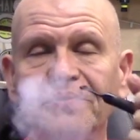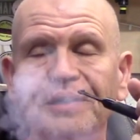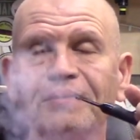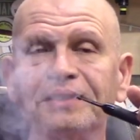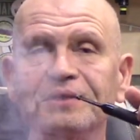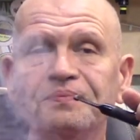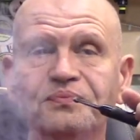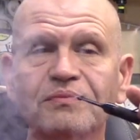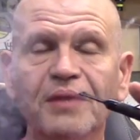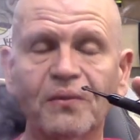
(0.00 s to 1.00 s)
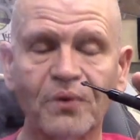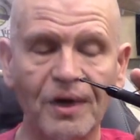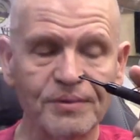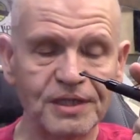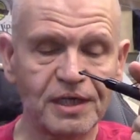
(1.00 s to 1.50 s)
when I was when I
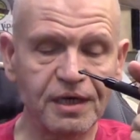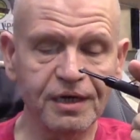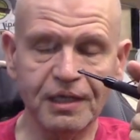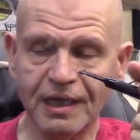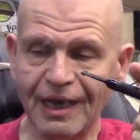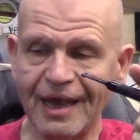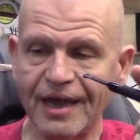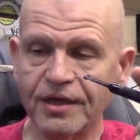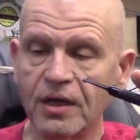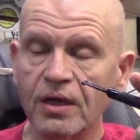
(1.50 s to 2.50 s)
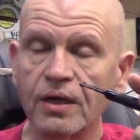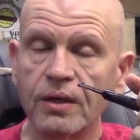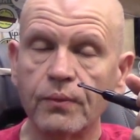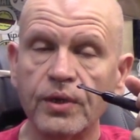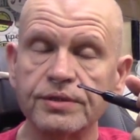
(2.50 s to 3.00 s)
was a young lad,
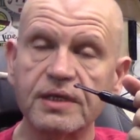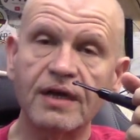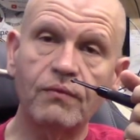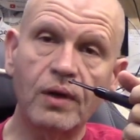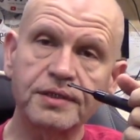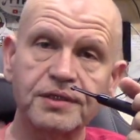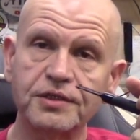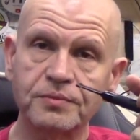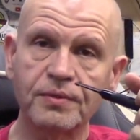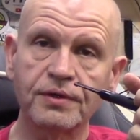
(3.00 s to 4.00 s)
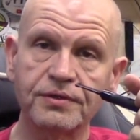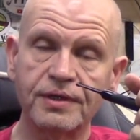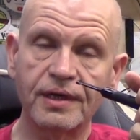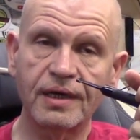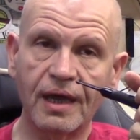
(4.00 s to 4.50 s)
we used to have Washington's
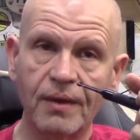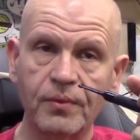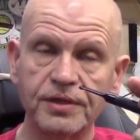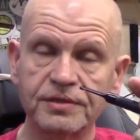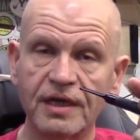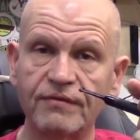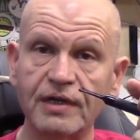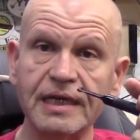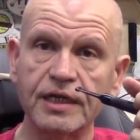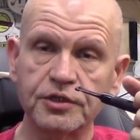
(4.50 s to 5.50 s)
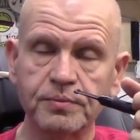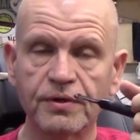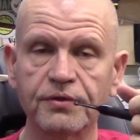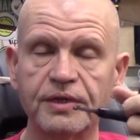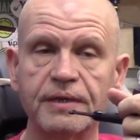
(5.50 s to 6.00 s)
birthday and we used to have Lincoln's
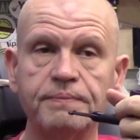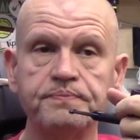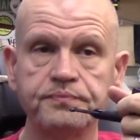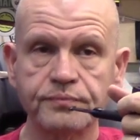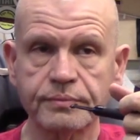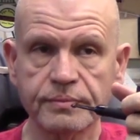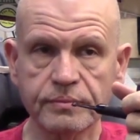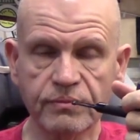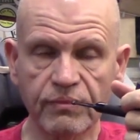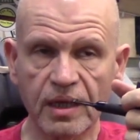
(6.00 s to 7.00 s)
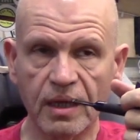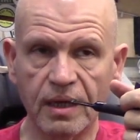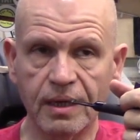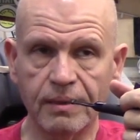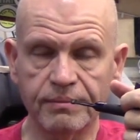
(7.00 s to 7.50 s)
birthday.
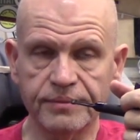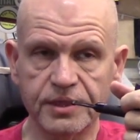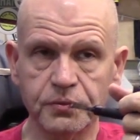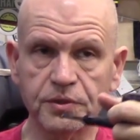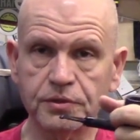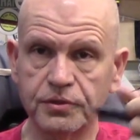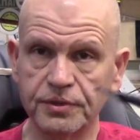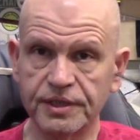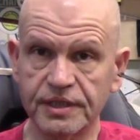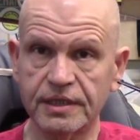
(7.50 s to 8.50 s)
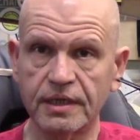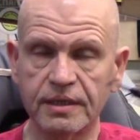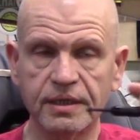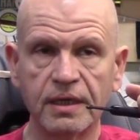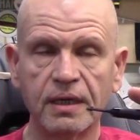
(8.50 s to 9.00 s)
Um, these were two
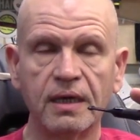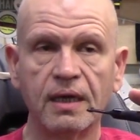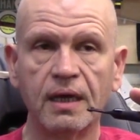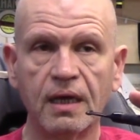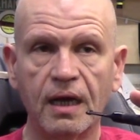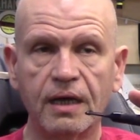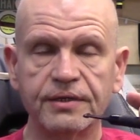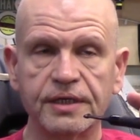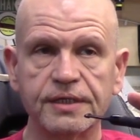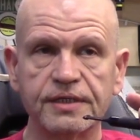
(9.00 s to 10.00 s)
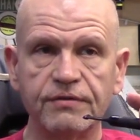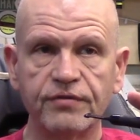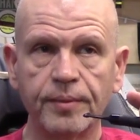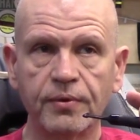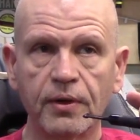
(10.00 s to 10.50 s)
distinct holidays in
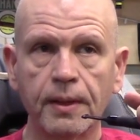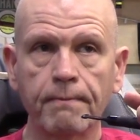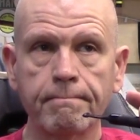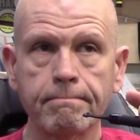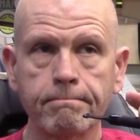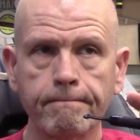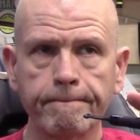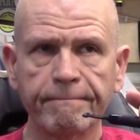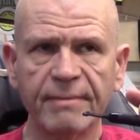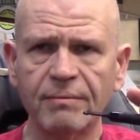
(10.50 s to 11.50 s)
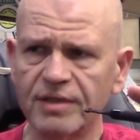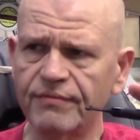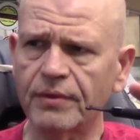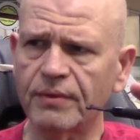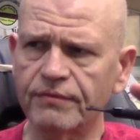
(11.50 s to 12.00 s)
February. I believe
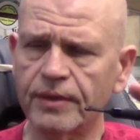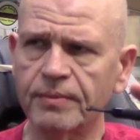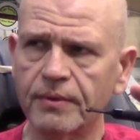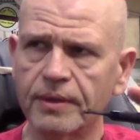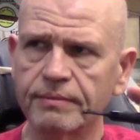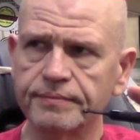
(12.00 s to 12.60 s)
they were in February.